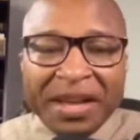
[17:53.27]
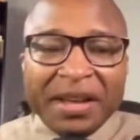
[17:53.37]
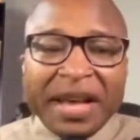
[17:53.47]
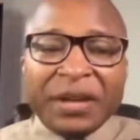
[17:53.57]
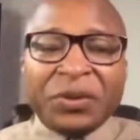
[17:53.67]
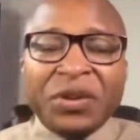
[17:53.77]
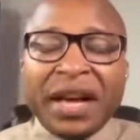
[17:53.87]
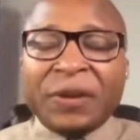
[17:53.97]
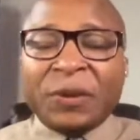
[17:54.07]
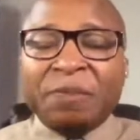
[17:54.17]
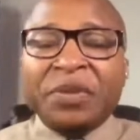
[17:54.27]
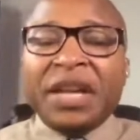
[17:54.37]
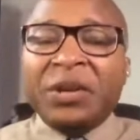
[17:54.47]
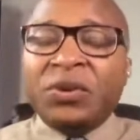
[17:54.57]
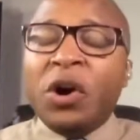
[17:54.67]
Yes, yes.
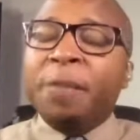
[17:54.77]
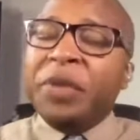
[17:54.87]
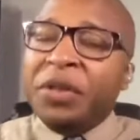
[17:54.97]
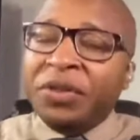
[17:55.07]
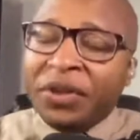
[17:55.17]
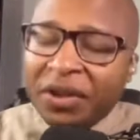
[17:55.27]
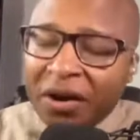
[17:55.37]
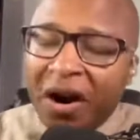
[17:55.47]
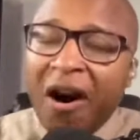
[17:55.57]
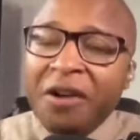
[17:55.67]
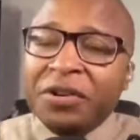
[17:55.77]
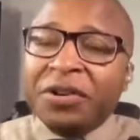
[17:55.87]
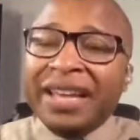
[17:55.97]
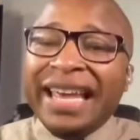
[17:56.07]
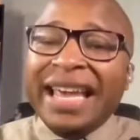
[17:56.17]
And so the gardener,